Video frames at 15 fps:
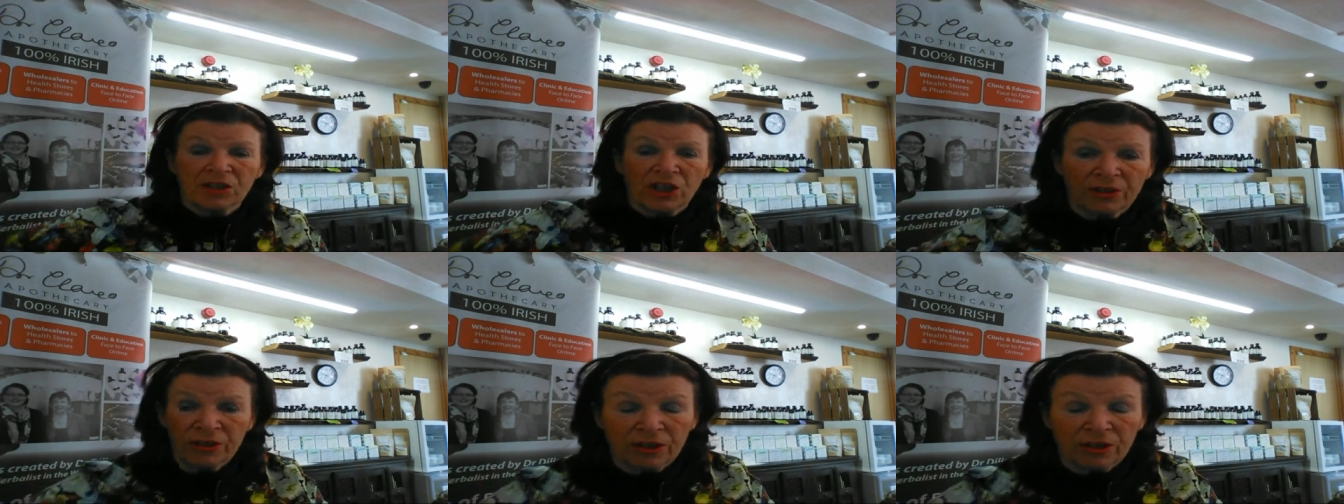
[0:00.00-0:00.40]

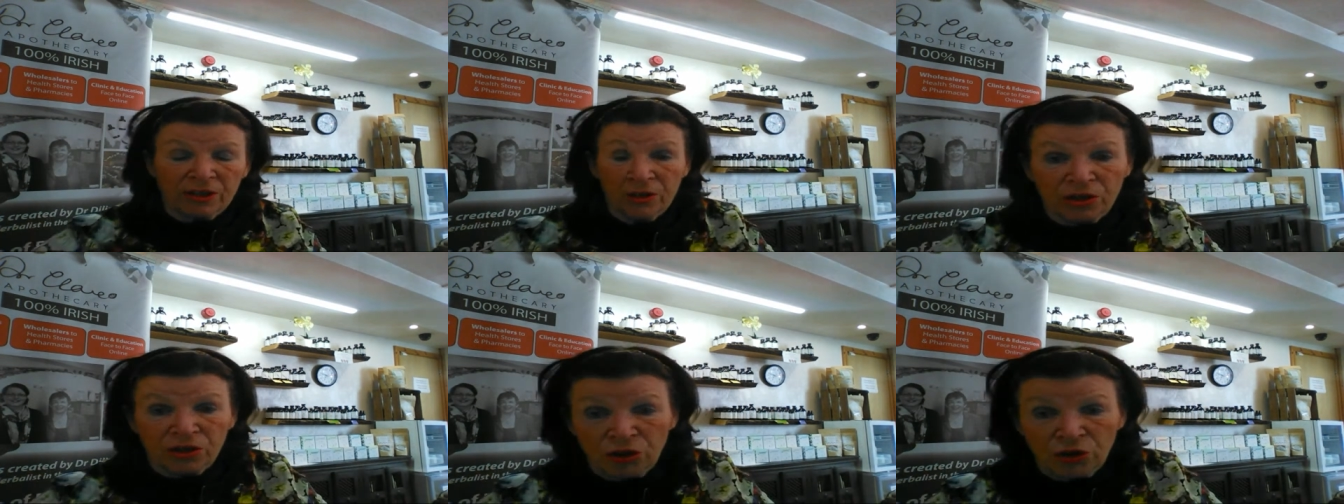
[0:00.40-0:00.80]
the, the
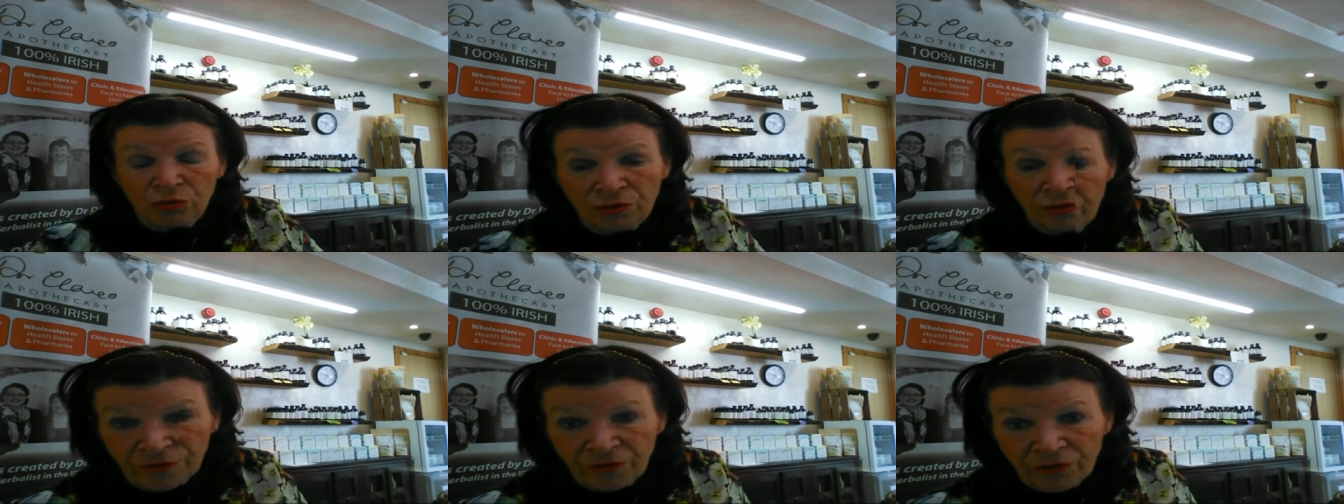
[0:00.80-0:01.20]
June
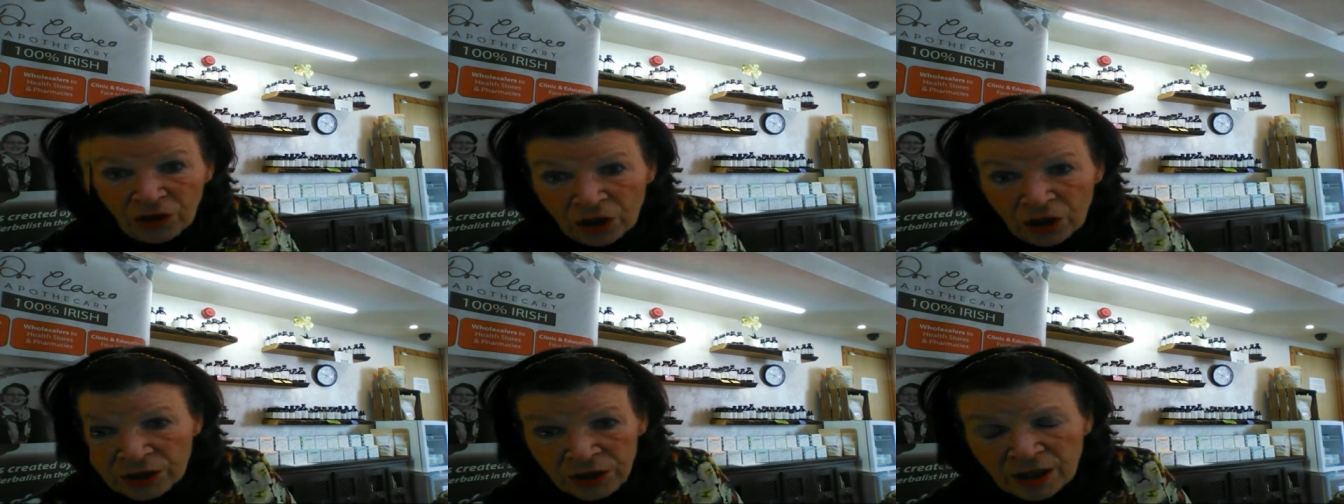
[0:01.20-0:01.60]
flood
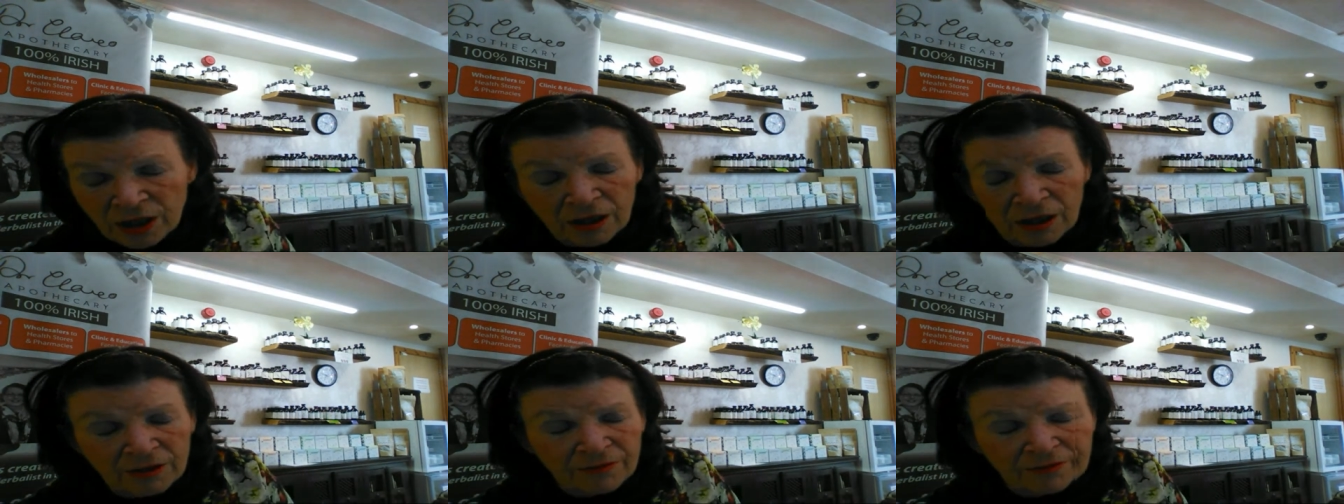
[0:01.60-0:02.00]

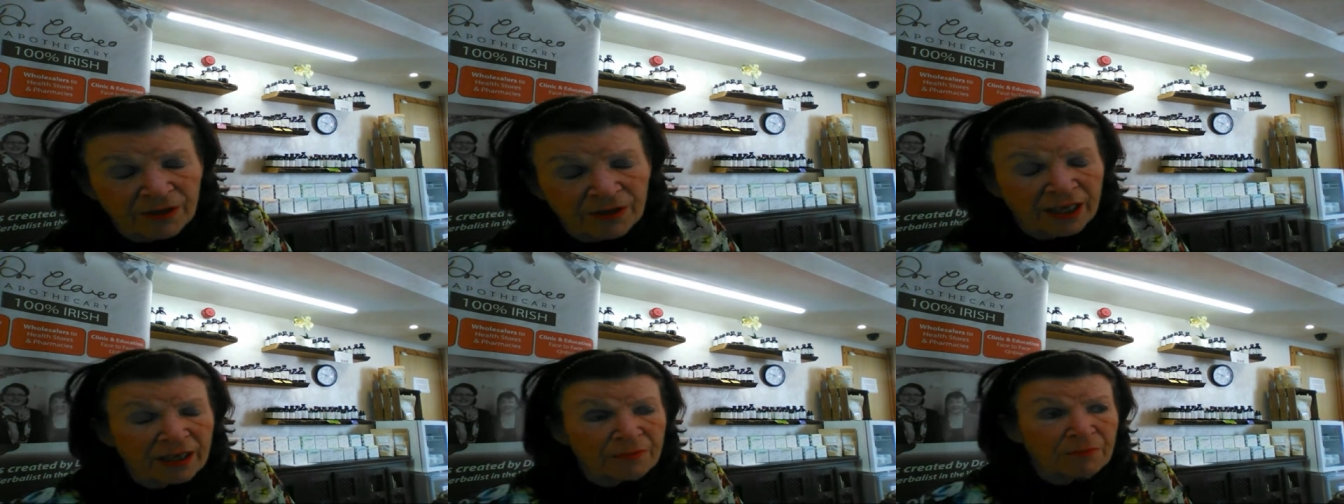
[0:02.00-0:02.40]
of
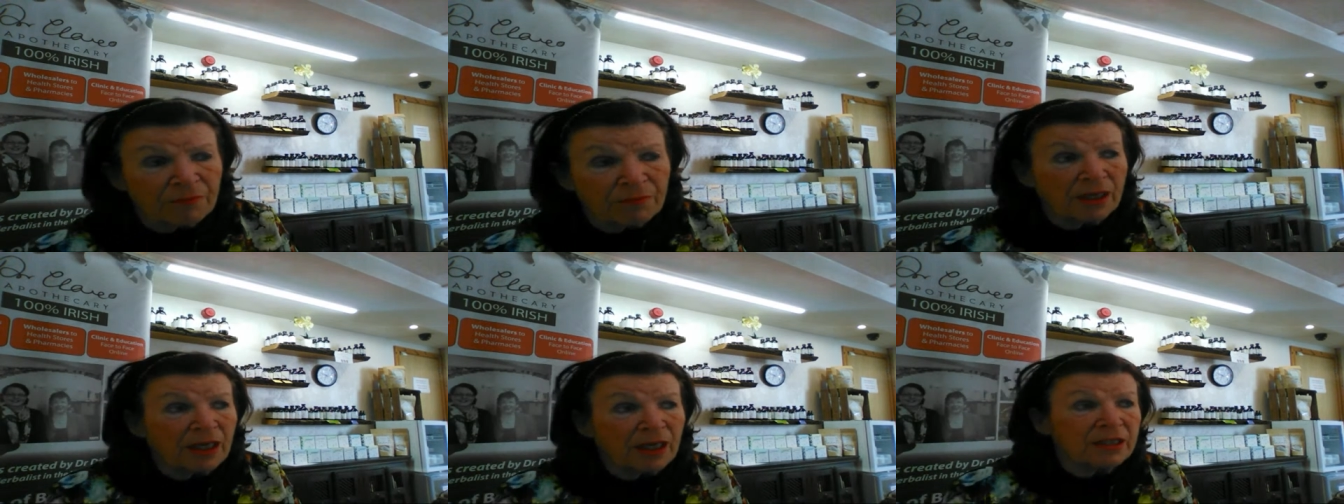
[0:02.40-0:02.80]
um,
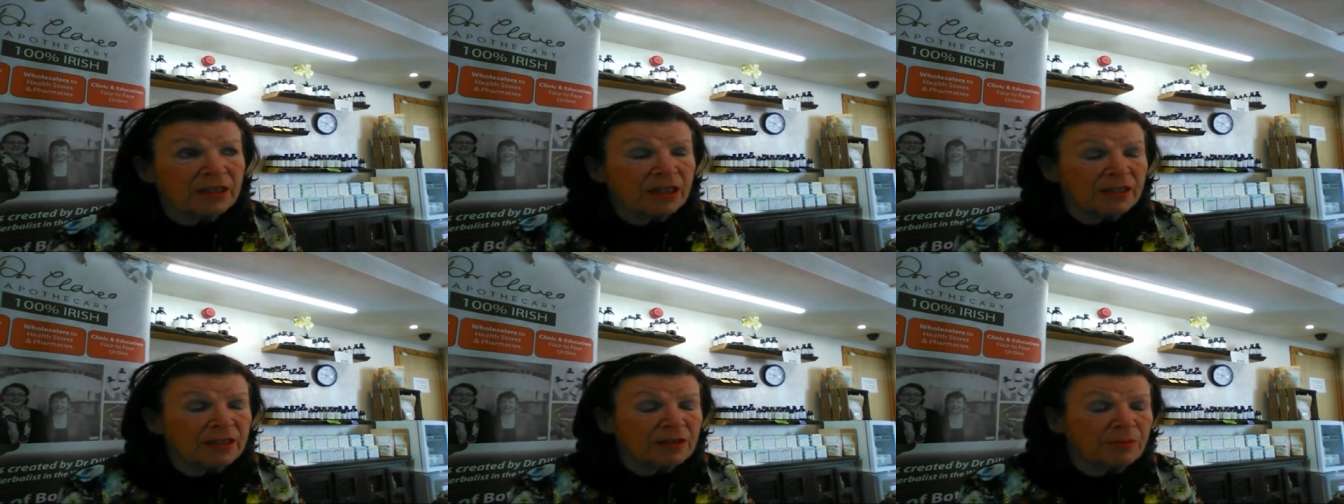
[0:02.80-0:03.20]

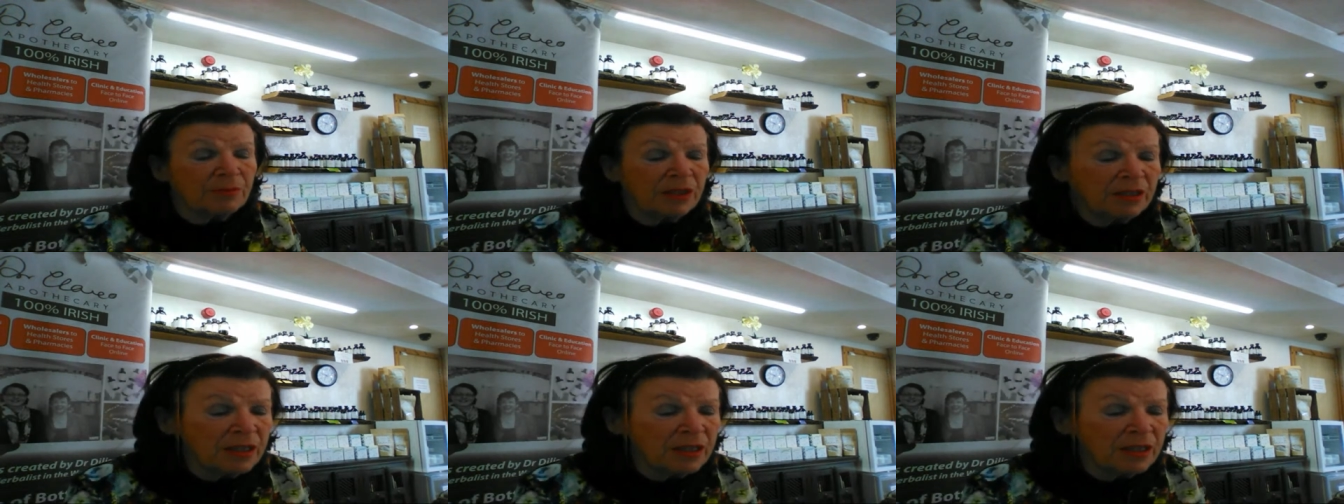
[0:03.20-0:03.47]
antihistamines